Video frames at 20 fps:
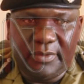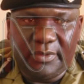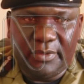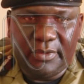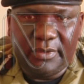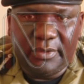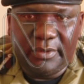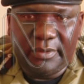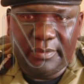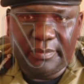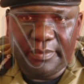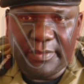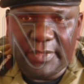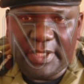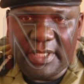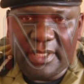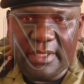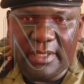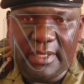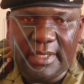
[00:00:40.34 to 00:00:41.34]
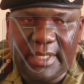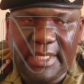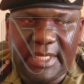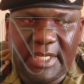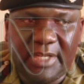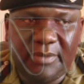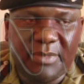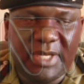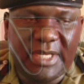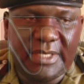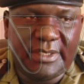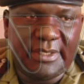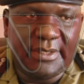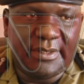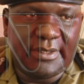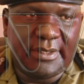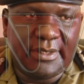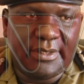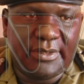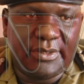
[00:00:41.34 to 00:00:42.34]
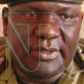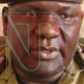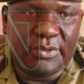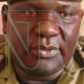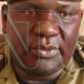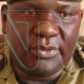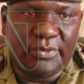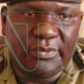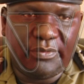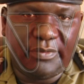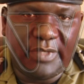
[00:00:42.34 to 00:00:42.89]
for uh, any emergencies to